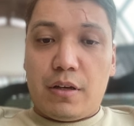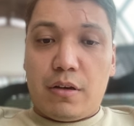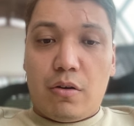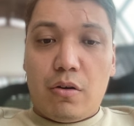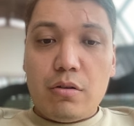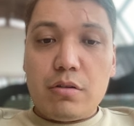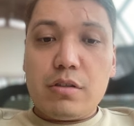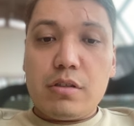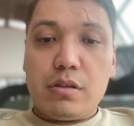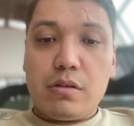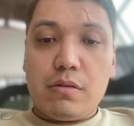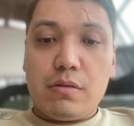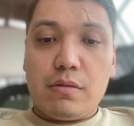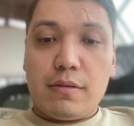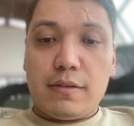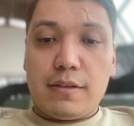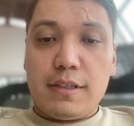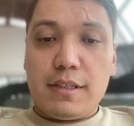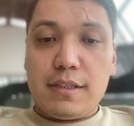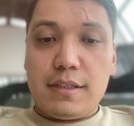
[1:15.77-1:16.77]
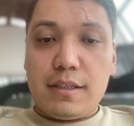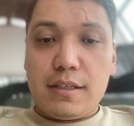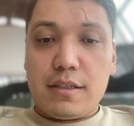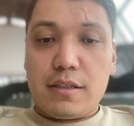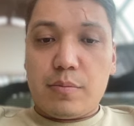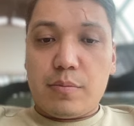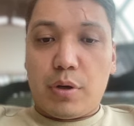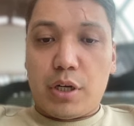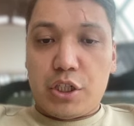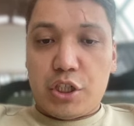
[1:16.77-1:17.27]
Also, this
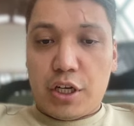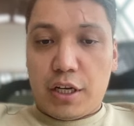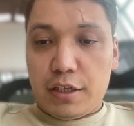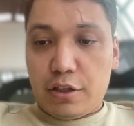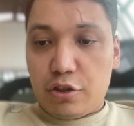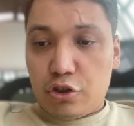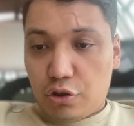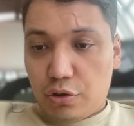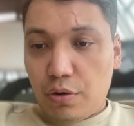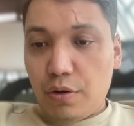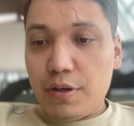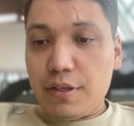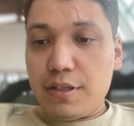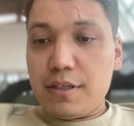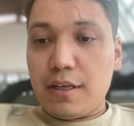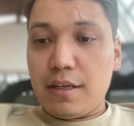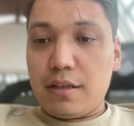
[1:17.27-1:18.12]
is Borchani choice.